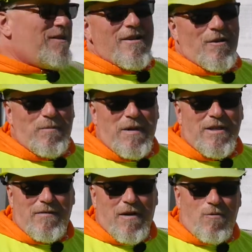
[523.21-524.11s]
single
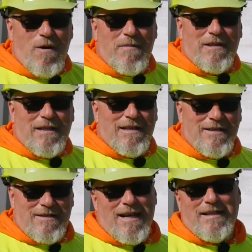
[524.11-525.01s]
piece of equipment
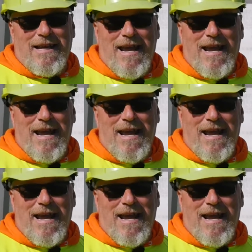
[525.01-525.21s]
inside the